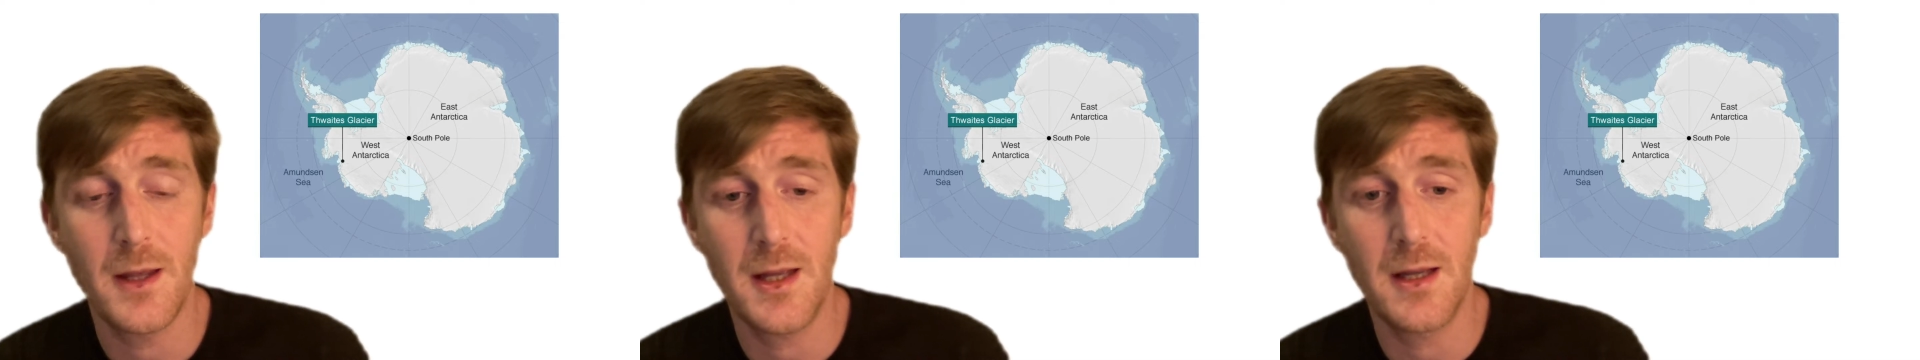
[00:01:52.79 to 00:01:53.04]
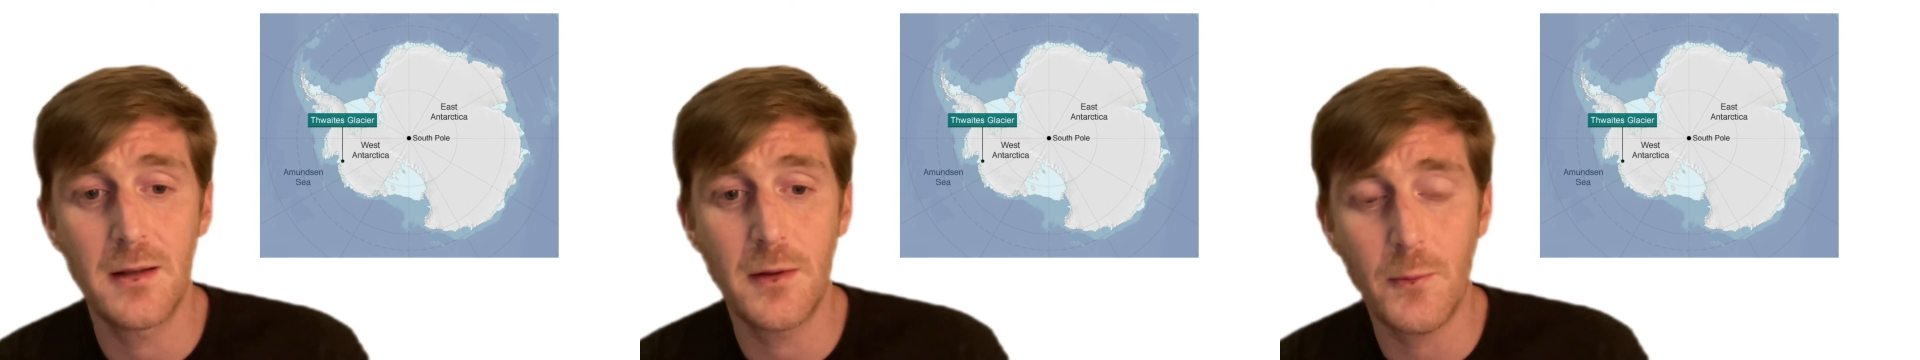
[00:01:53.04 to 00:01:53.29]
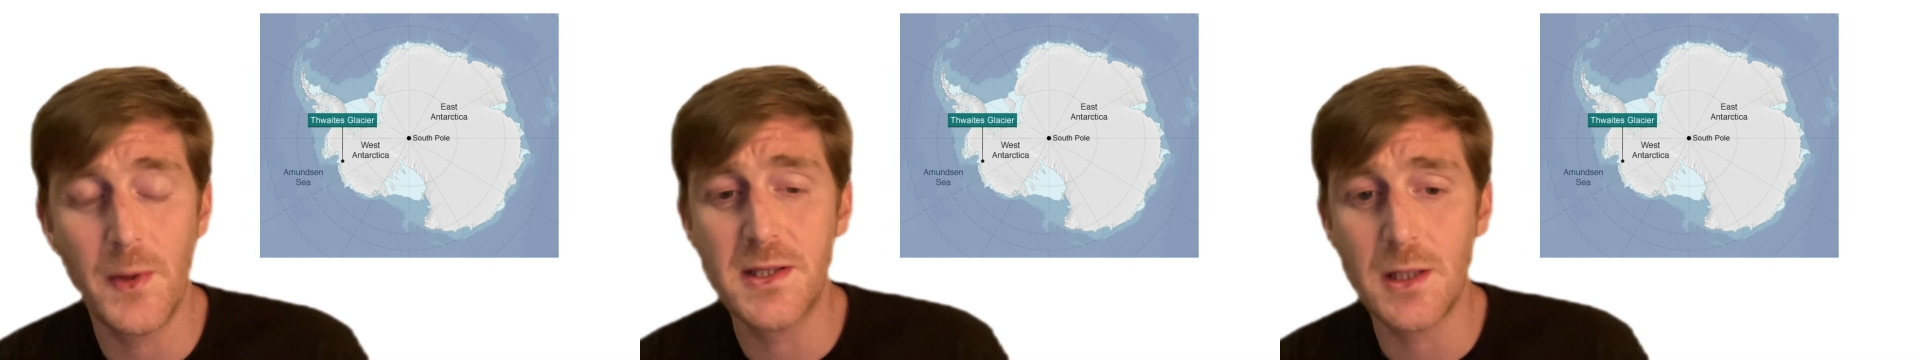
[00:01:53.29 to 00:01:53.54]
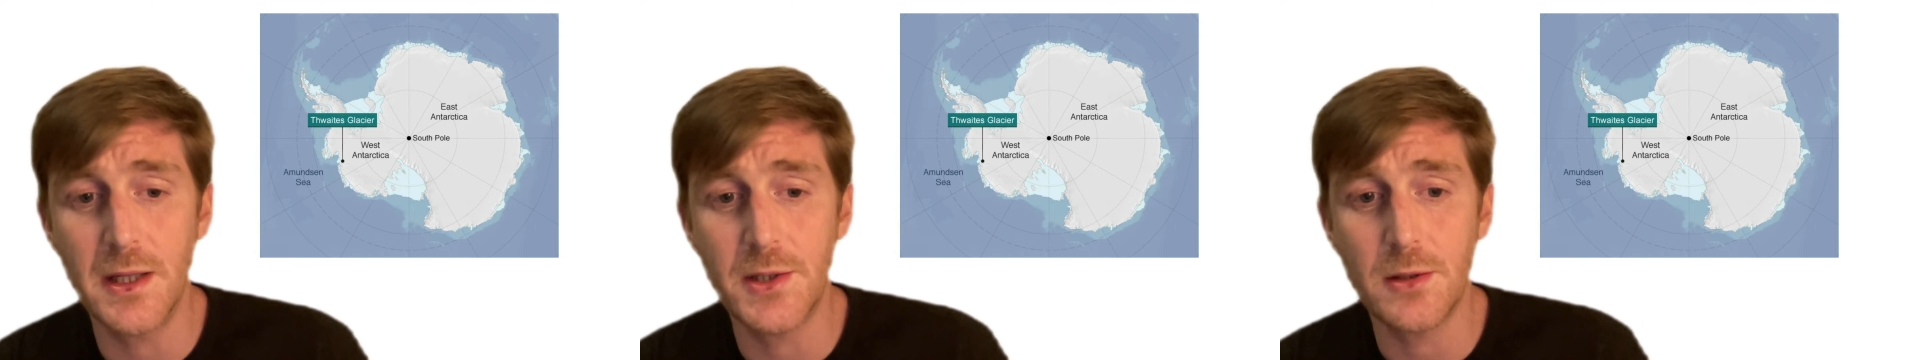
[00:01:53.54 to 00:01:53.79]
And
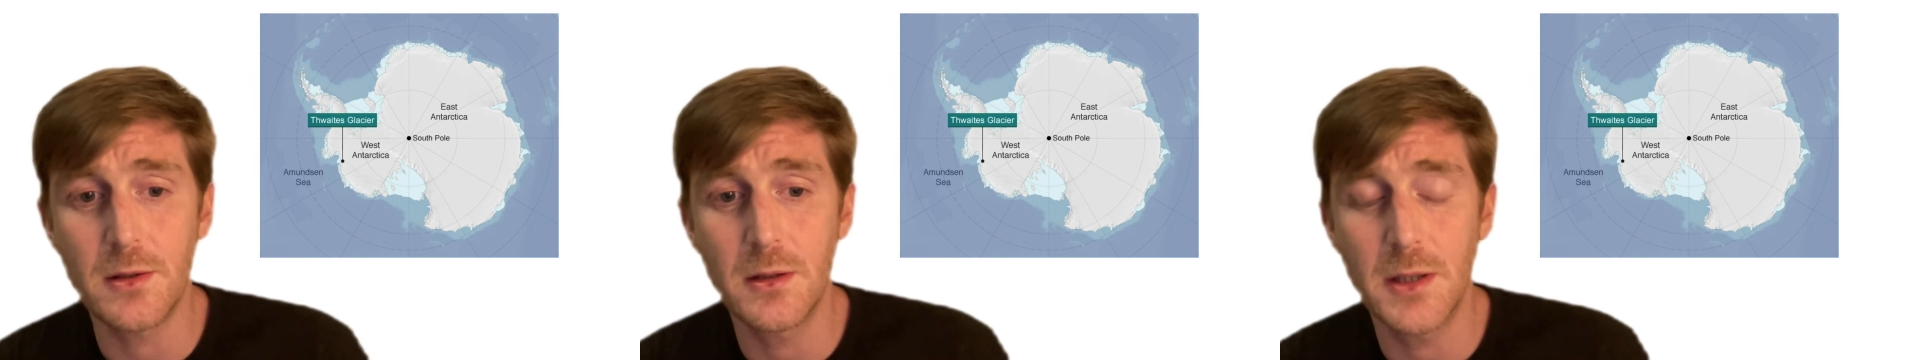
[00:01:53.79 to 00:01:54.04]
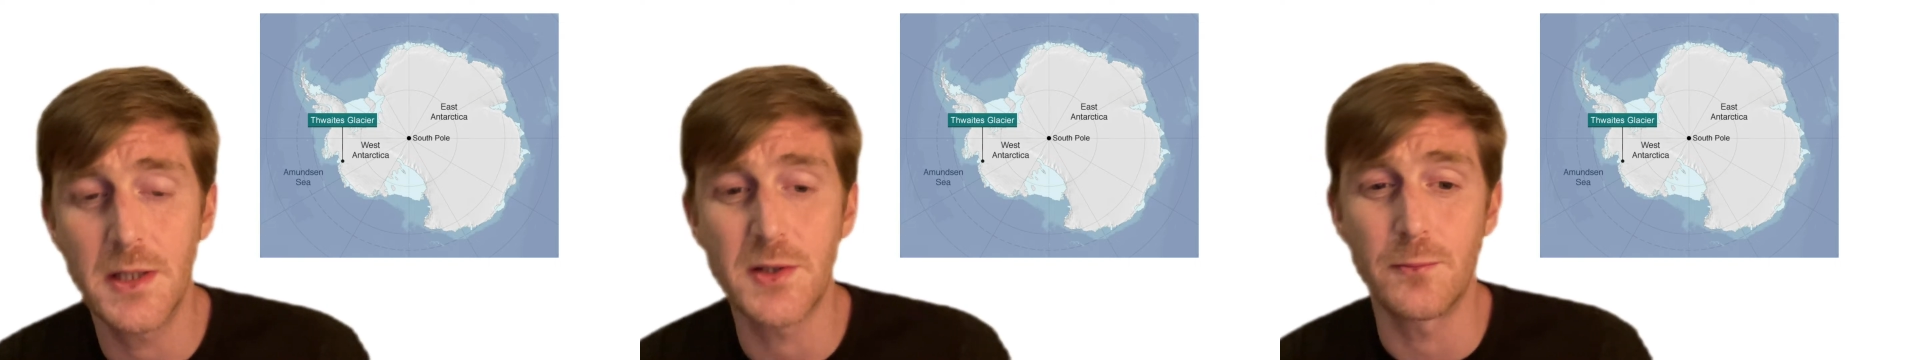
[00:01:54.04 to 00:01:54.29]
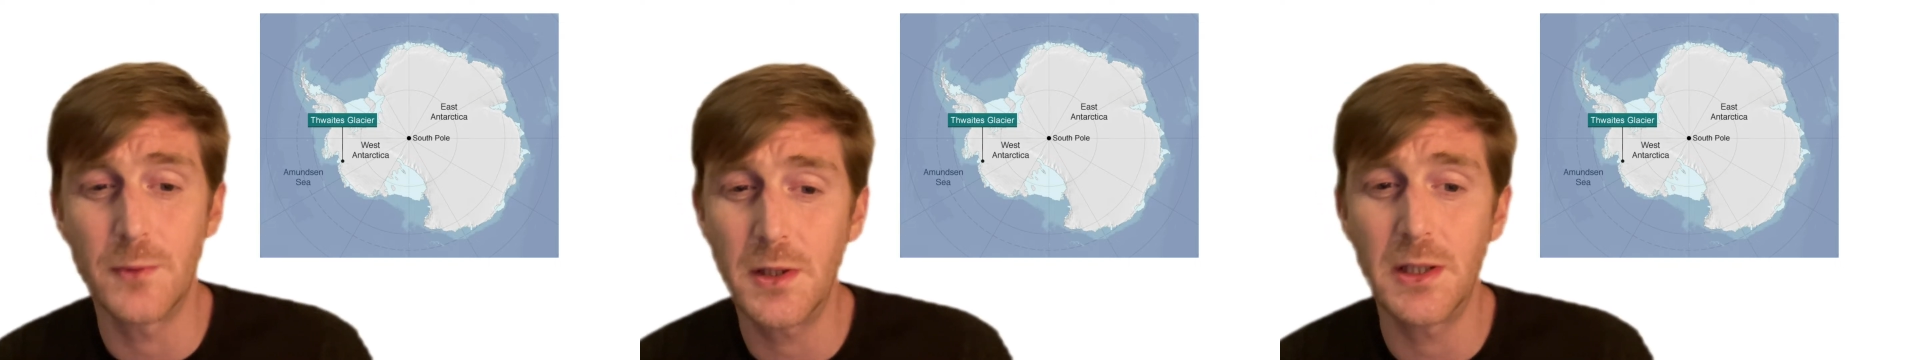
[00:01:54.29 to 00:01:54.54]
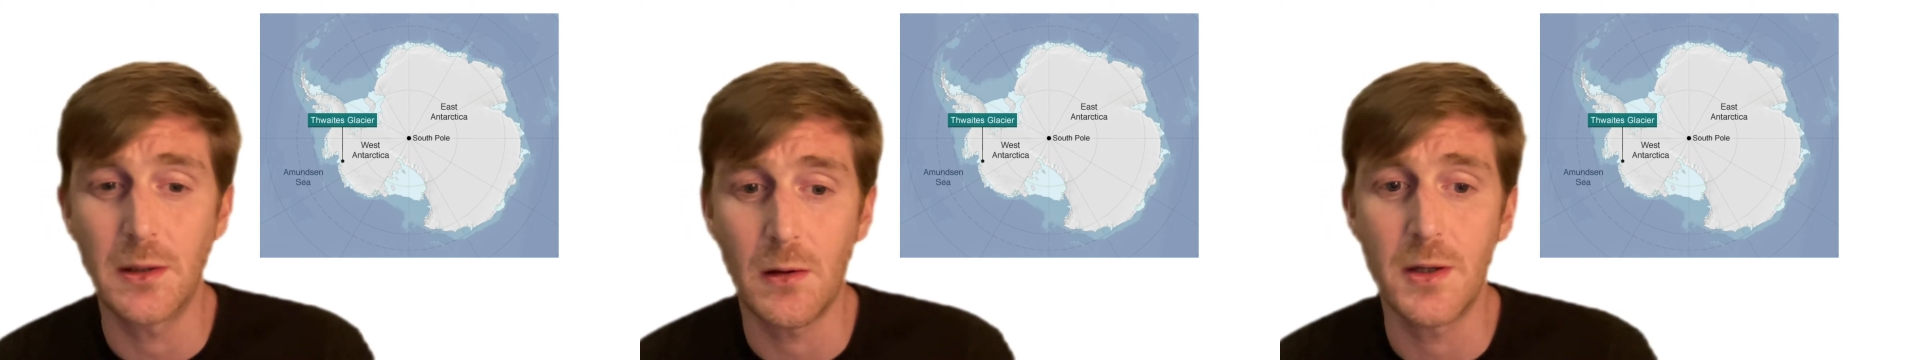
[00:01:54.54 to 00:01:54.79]
Thwaites Glacier is a
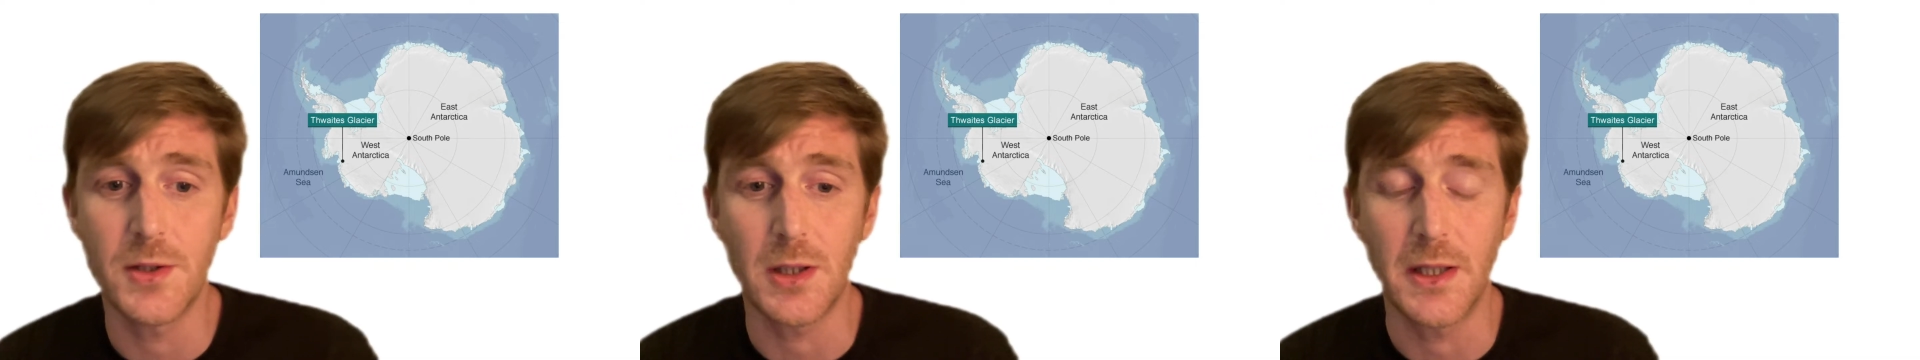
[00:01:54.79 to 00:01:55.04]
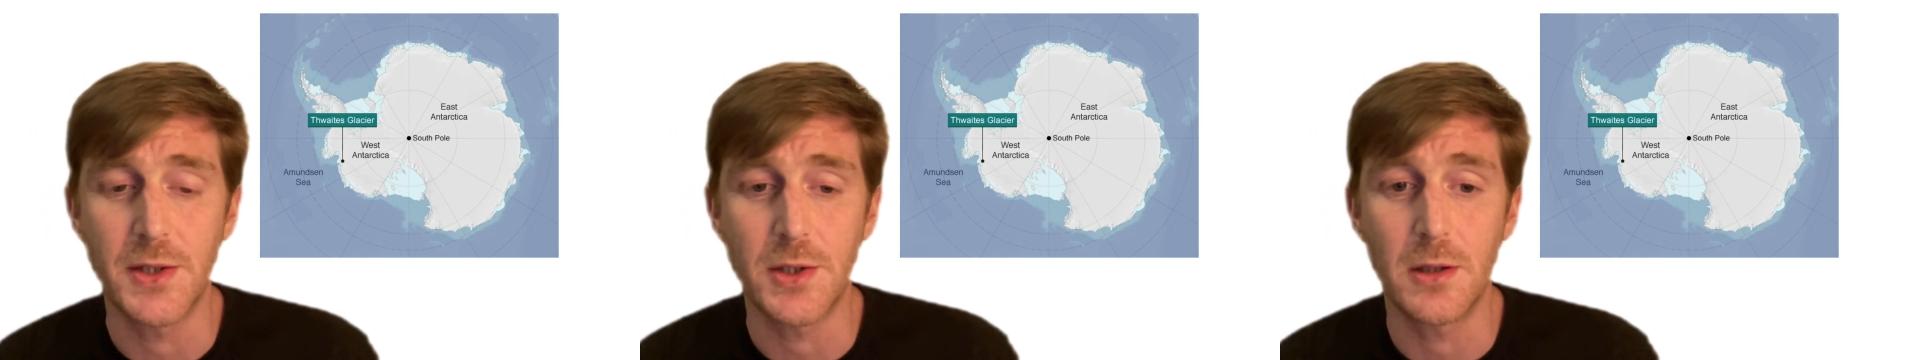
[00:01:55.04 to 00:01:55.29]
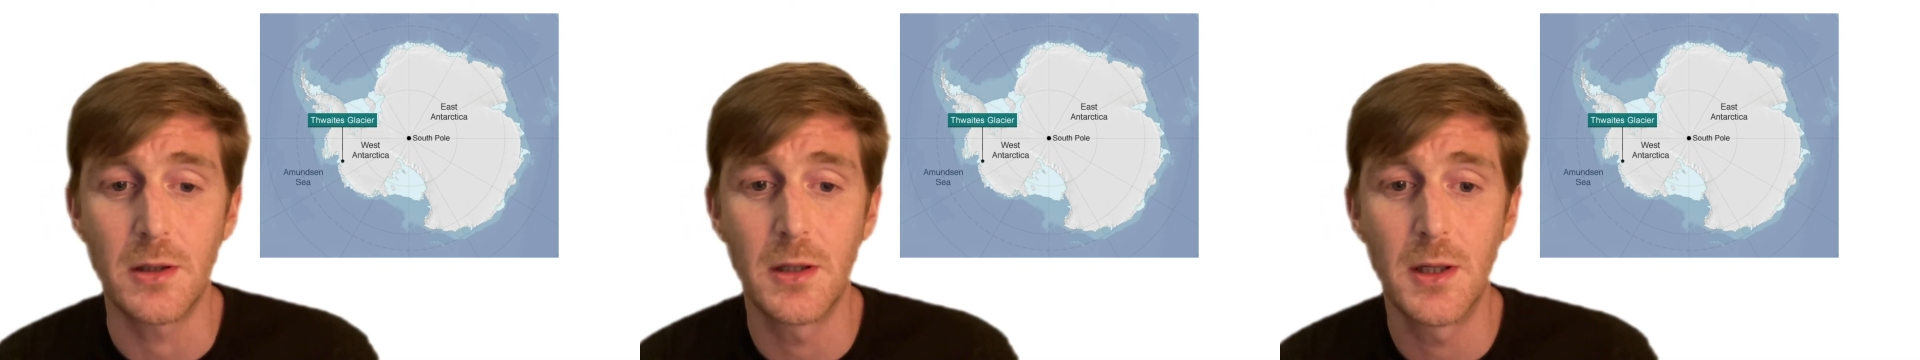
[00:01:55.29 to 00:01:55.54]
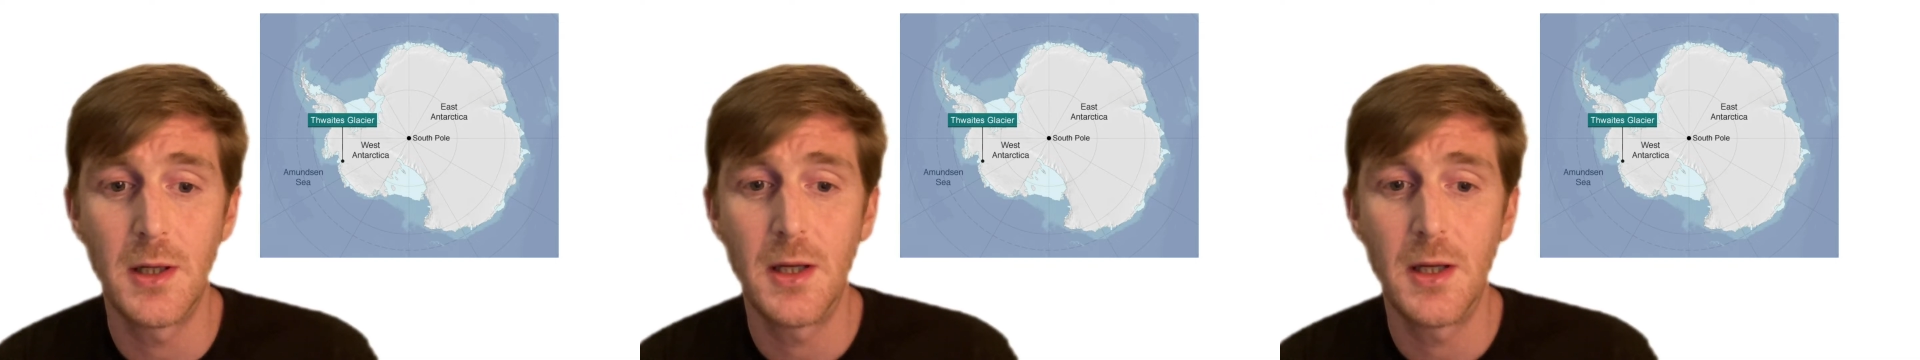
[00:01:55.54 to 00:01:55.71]
really large glacier